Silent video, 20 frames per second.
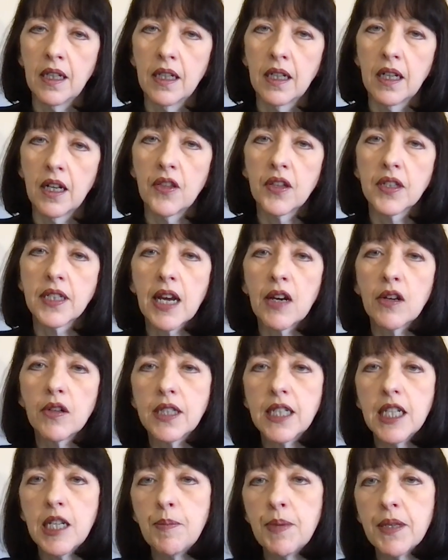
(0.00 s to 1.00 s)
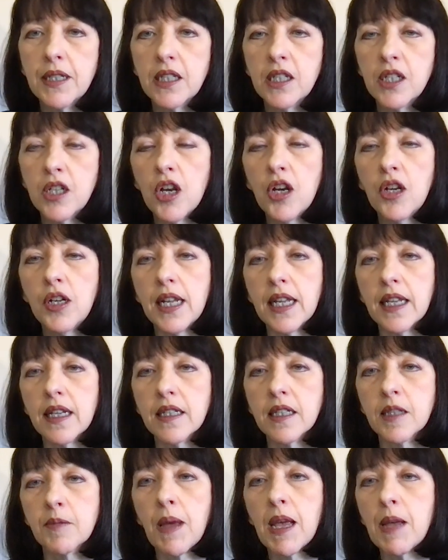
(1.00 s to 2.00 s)
and that our deepest
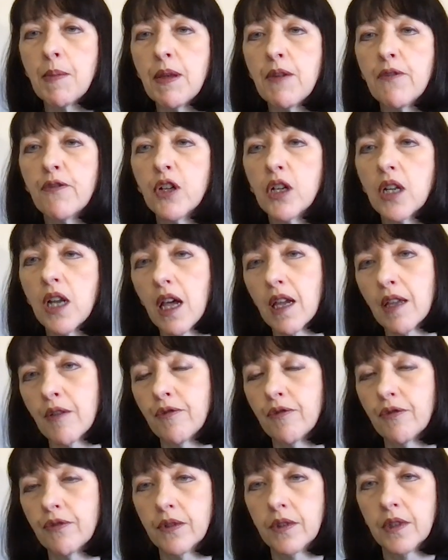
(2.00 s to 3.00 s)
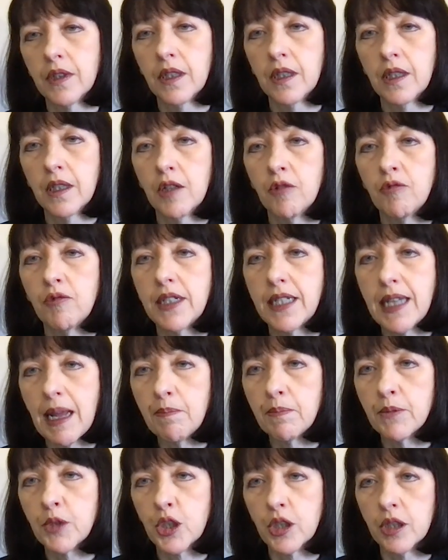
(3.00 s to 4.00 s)
yearnings may be for life,
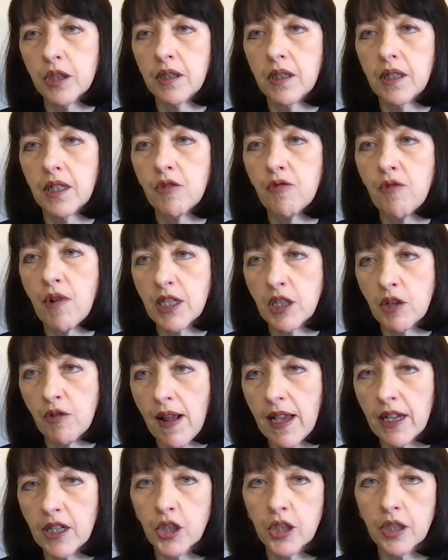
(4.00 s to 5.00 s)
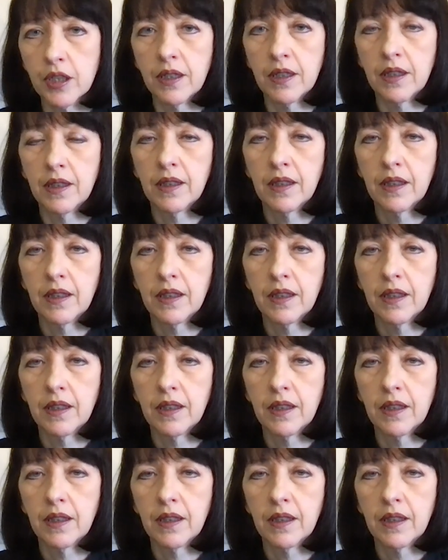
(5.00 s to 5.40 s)
redemption and resurrection.